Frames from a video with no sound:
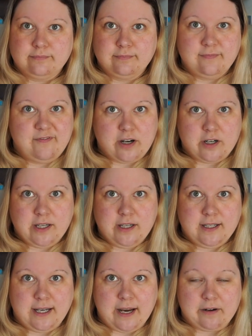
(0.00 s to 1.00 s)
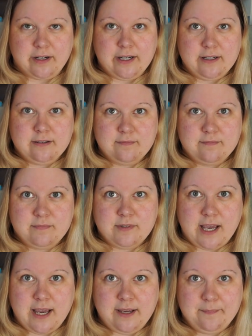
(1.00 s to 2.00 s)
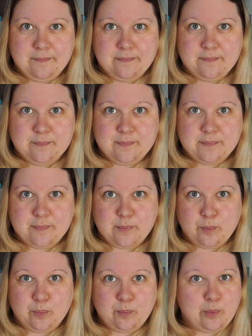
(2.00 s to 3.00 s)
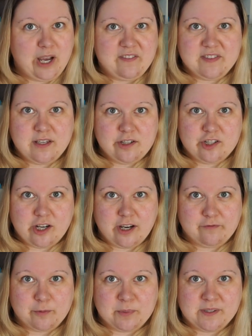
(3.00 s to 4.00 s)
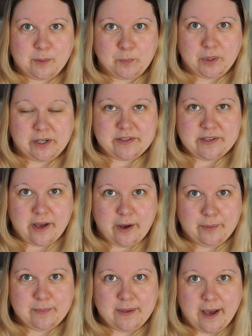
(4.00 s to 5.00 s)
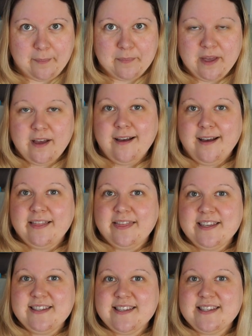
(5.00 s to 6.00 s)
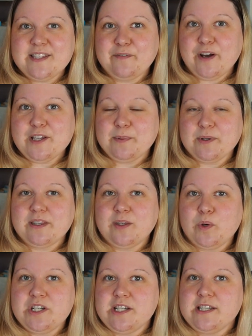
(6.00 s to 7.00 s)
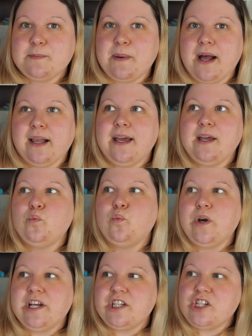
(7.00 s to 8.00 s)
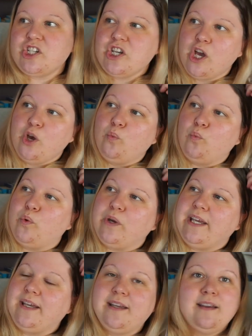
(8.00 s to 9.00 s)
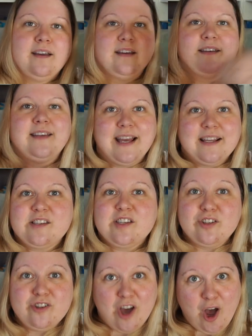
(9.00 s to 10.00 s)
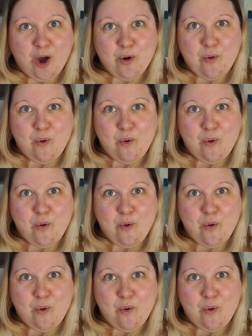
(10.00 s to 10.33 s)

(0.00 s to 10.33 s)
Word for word: Very glary day, we have sunshine from somewhere, so yeah. This is the first book, The Wishing Spell, in which we get to know